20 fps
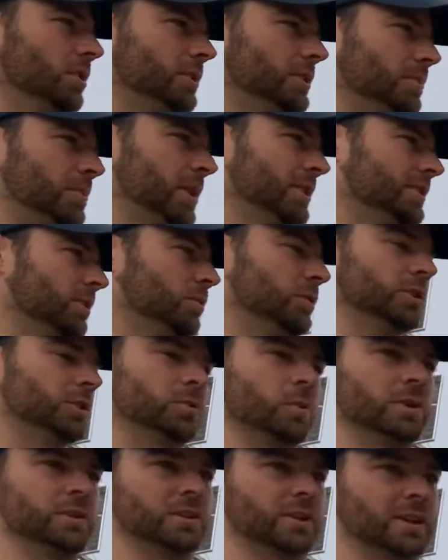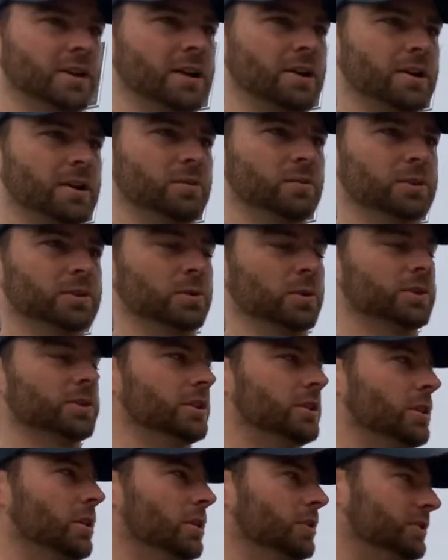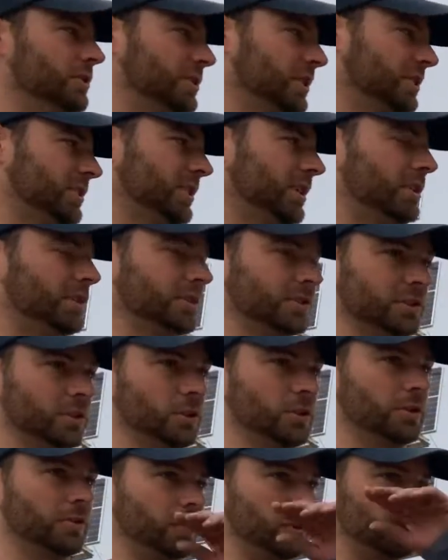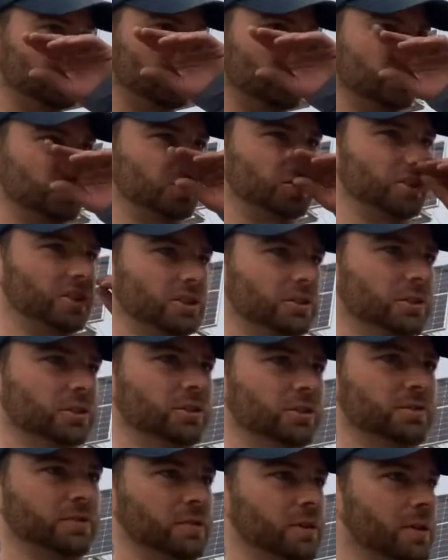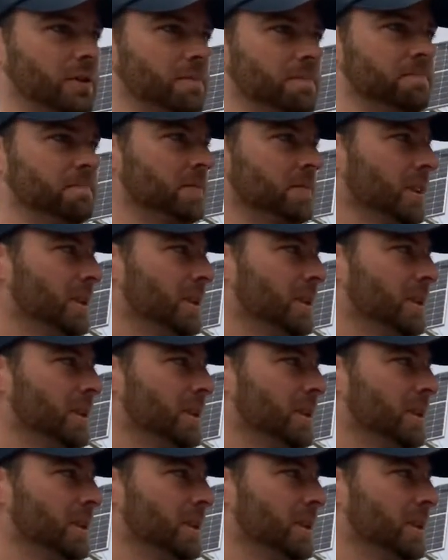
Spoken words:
it depends on which ones you count and which ones you don't, 16 or so divergent structures from